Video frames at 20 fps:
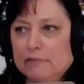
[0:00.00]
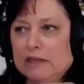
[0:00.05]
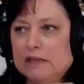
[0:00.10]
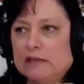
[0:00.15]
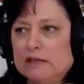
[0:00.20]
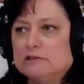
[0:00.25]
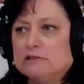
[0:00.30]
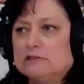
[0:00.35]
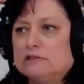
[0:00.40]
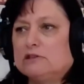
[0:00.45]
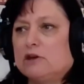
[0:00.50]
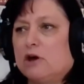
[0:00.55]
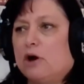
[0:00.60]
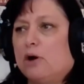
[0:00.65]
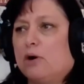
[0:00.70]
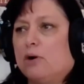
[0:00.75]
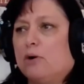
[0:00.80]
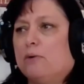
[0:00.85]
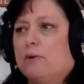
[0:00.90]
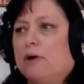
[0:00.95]

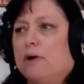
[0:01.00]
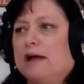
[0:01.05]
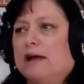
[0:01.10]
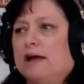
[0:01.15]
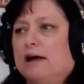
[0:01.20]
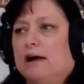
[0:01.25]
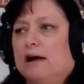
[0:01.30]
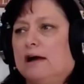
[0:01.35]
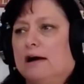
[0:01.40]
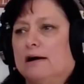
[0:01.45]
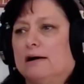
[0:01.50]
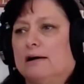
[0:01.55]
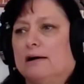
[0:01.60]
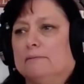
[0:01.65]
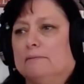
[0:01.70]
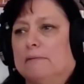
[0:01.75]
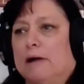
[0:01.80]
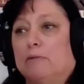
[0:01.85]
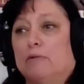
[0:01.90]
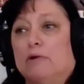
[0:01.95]
So
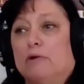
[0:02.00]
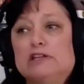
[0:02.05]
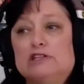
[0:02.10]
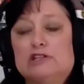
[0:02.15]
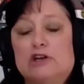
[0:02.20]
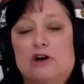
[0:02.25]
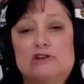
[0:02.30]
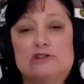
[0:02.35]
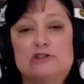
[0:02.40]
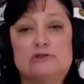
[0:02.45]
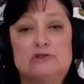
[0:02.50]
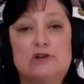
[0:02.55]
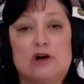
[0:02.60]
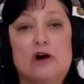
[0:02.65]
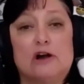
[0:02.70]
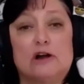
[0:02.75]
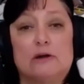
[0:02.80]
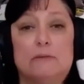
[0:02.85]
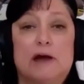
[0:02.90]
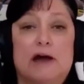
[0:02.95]
I wanted to also
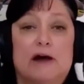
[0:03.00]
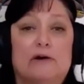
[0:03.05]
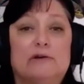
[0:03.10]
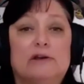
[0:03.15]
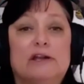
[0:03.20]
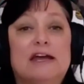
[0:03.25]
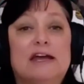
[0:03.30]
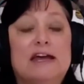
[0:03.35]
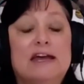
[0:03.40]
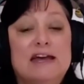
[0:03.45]
talk about